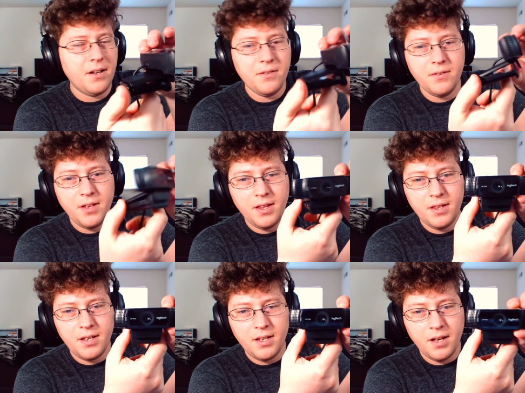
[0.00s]
other than
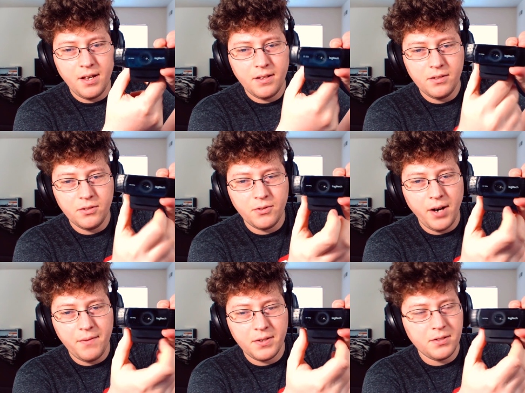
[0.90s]
the little
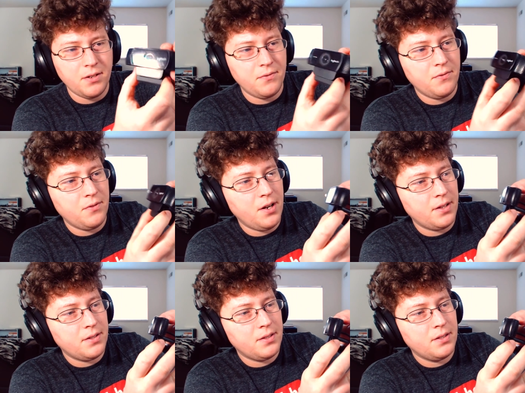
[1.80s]
graphics on
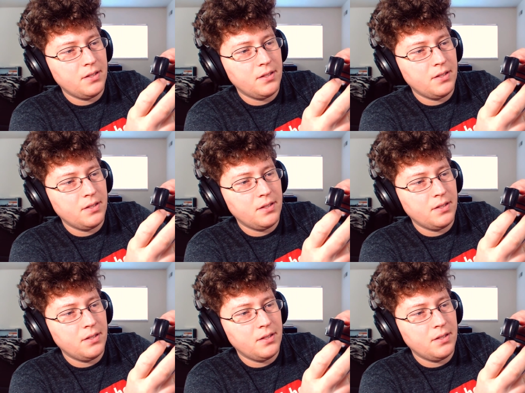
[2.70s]
front.